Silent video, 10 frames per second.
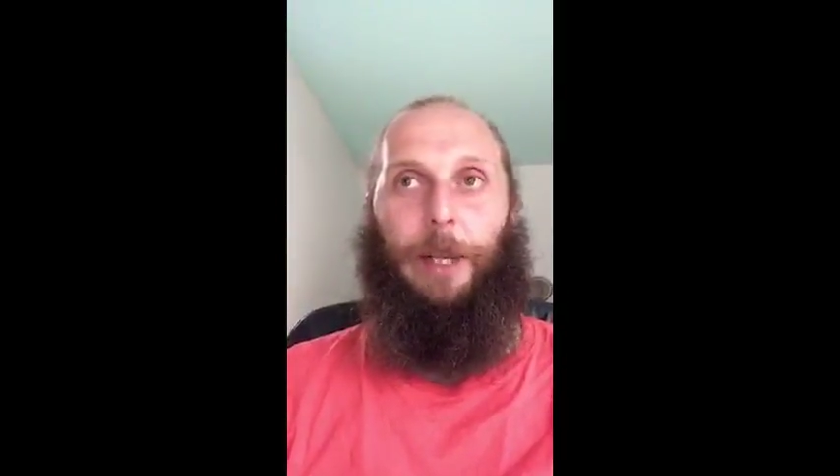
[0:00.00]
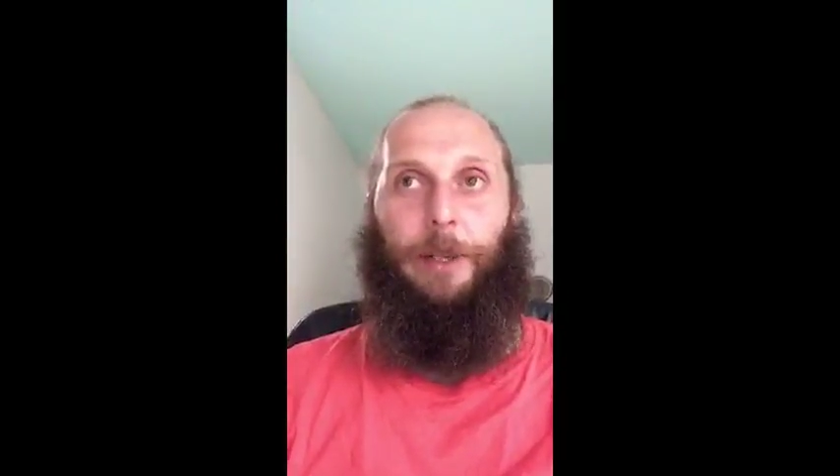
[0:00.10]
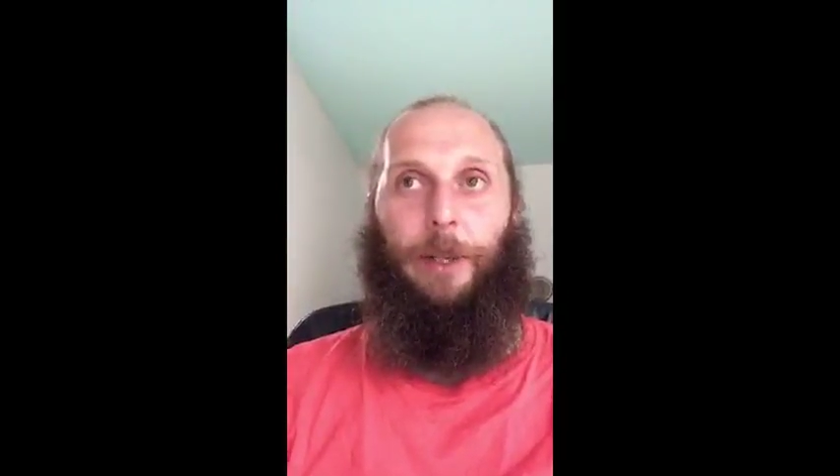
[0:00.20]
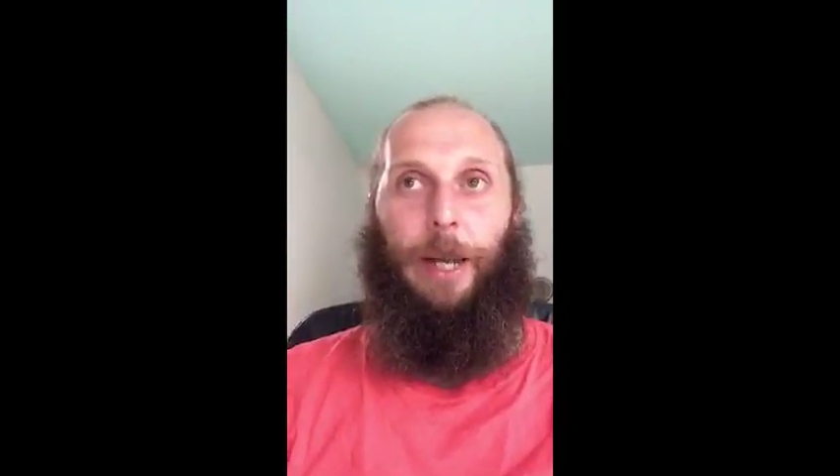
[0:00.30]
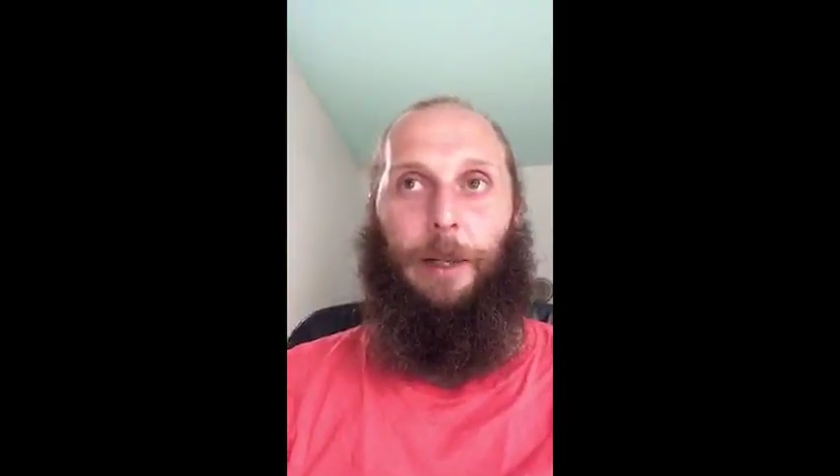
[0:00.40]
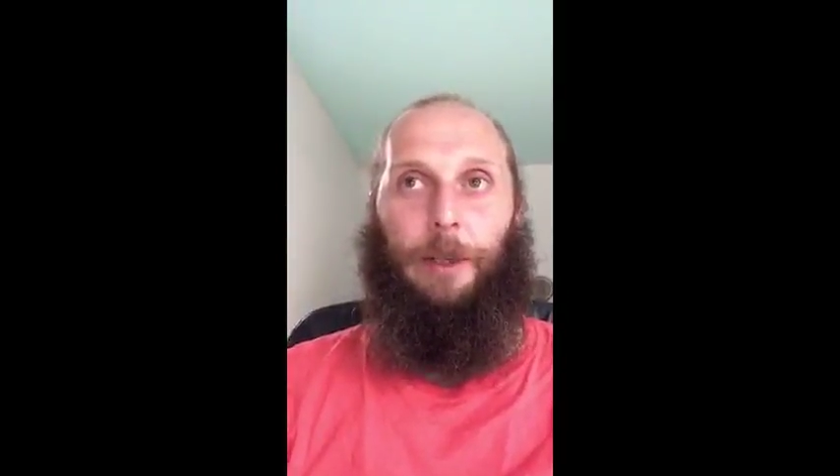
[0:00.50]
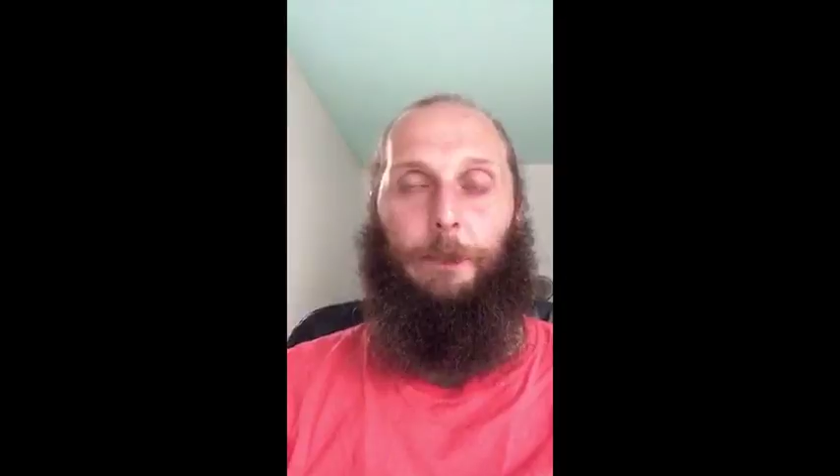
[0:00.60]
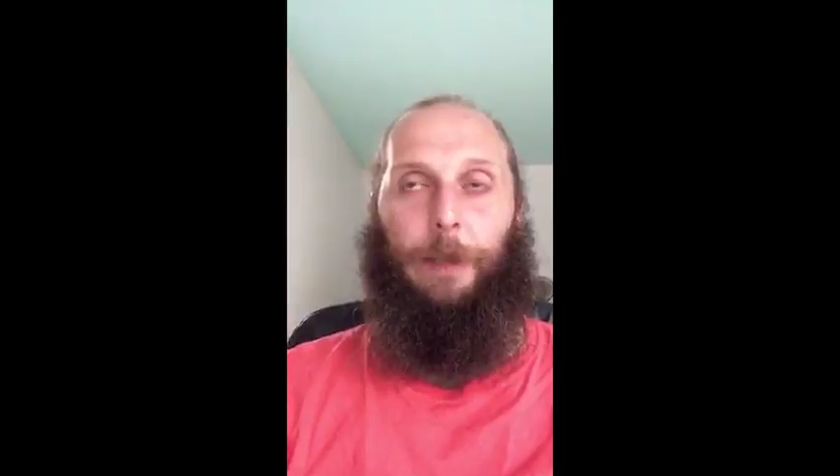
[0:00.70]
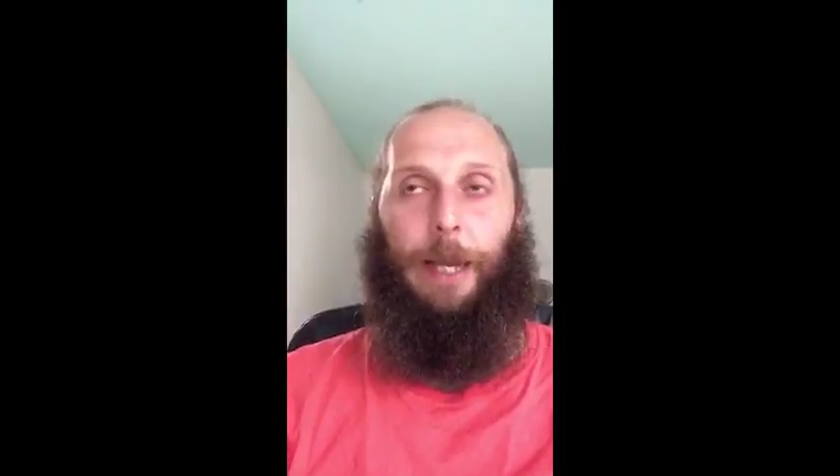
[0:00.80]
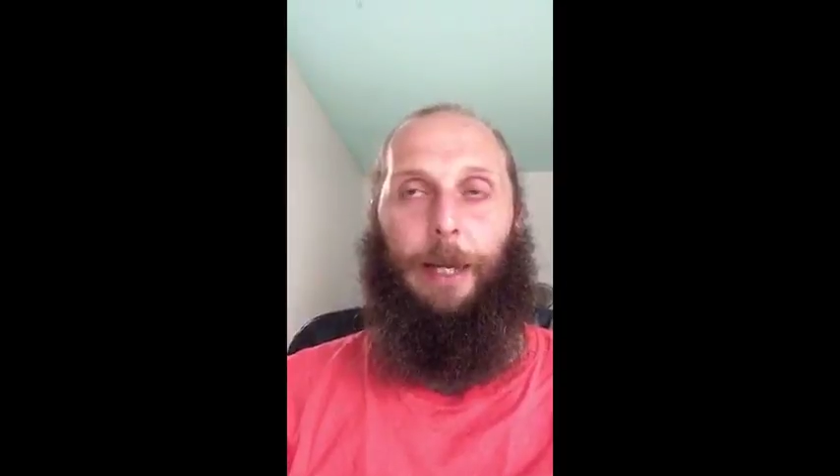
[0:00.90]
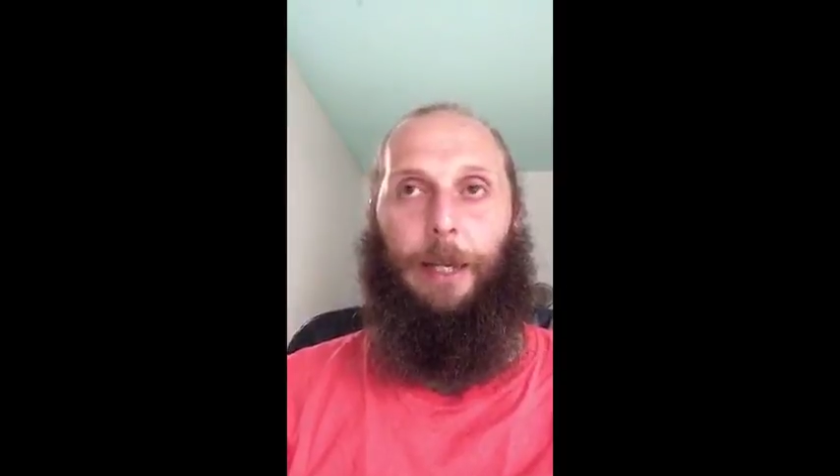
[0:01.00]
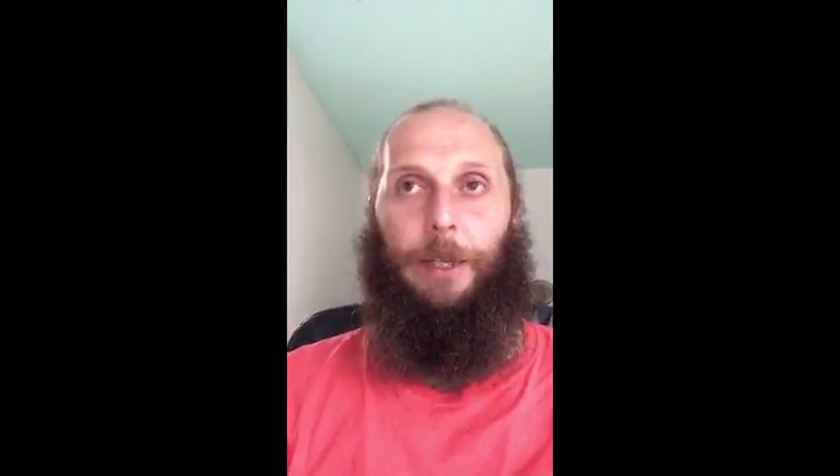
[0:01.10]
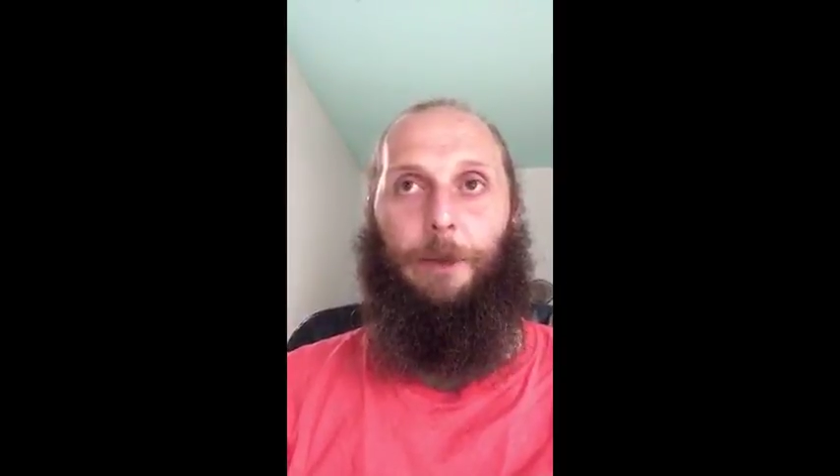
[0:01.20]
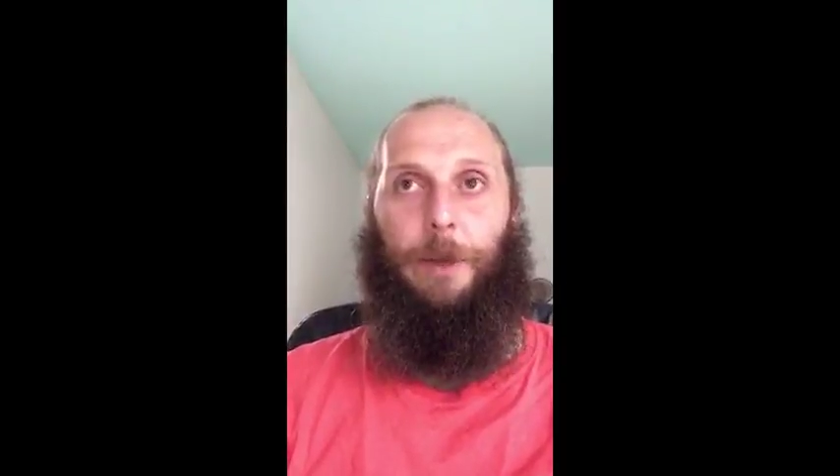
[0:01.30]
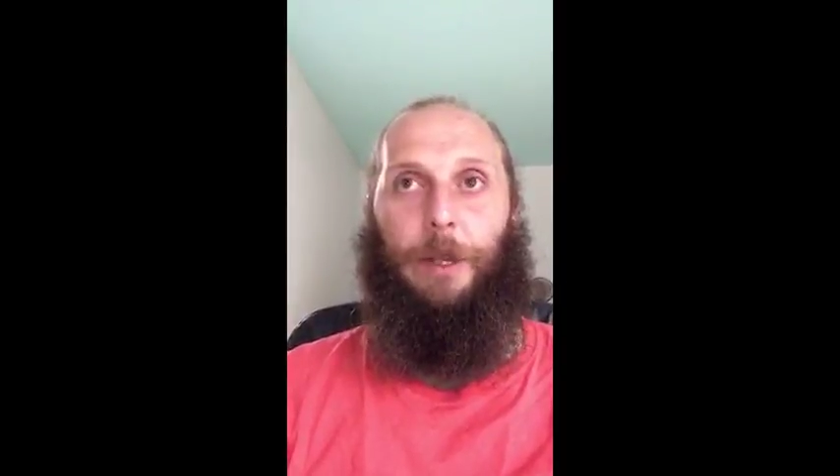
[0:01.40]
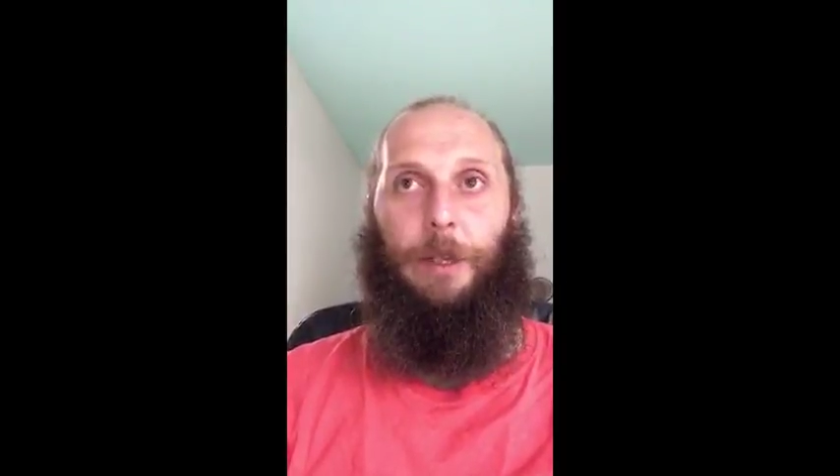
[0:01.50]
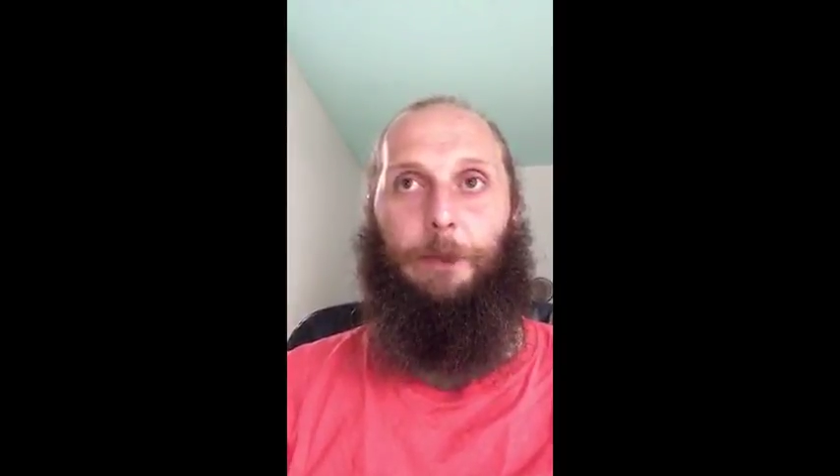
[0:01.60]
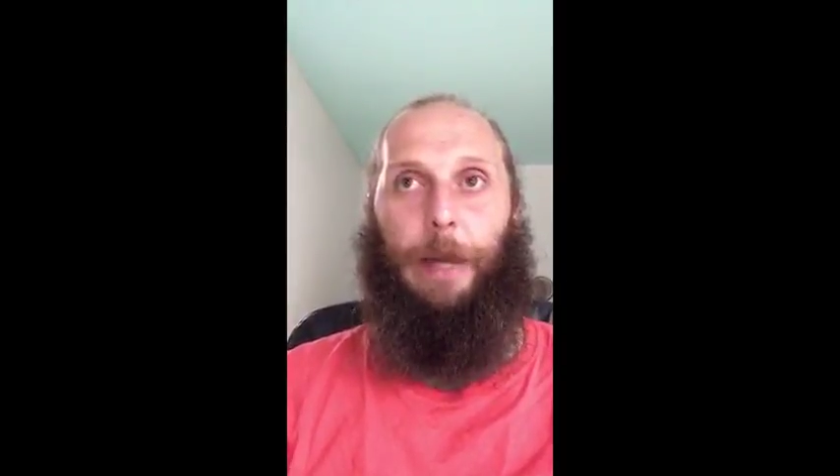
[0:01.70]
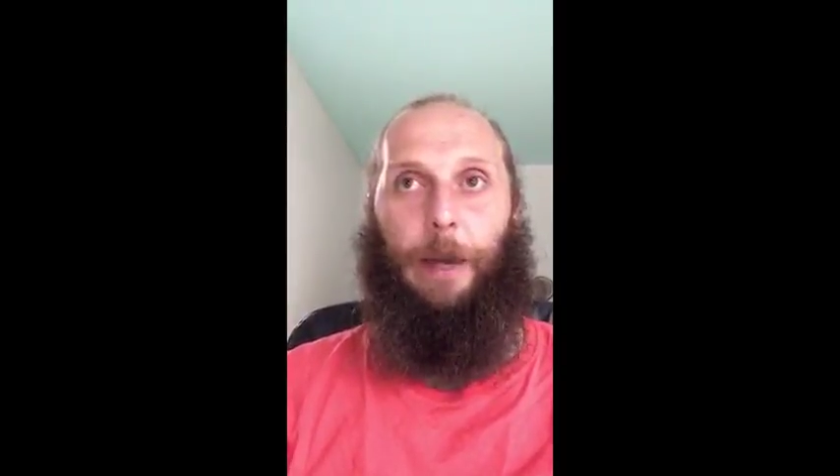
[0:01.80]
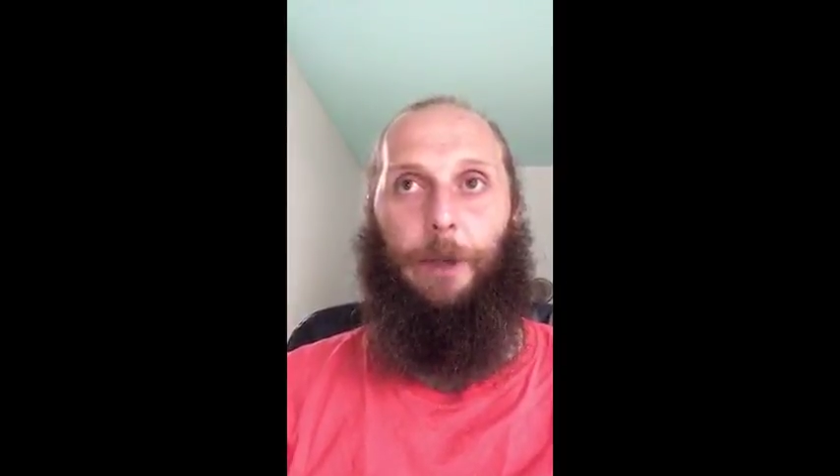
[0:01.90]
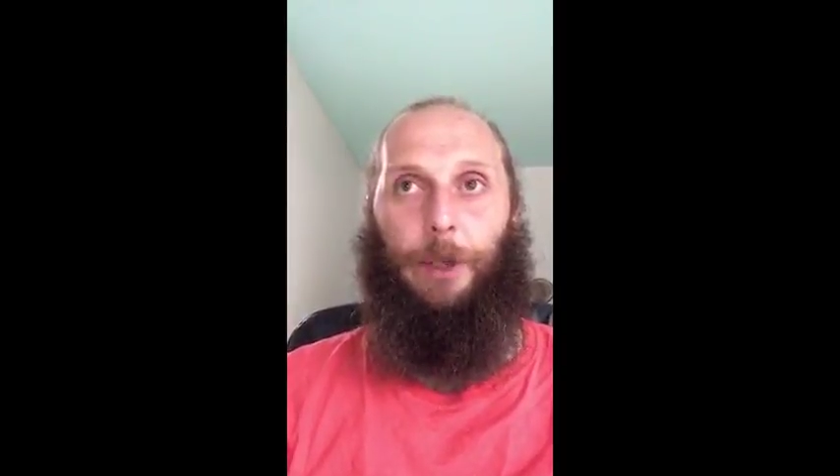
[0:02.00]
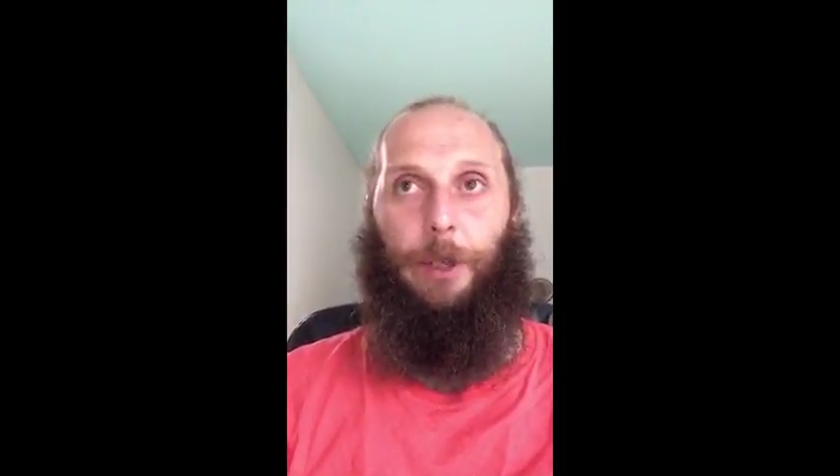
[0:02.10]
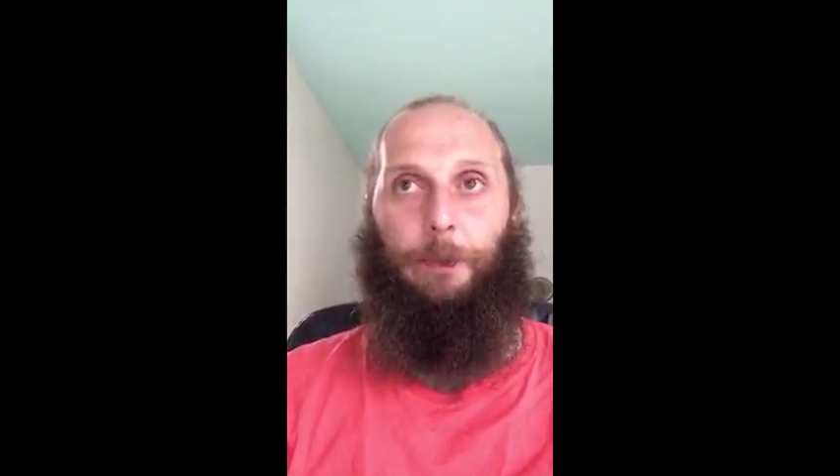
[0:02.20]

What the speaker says: Enter Alcibiades with his powers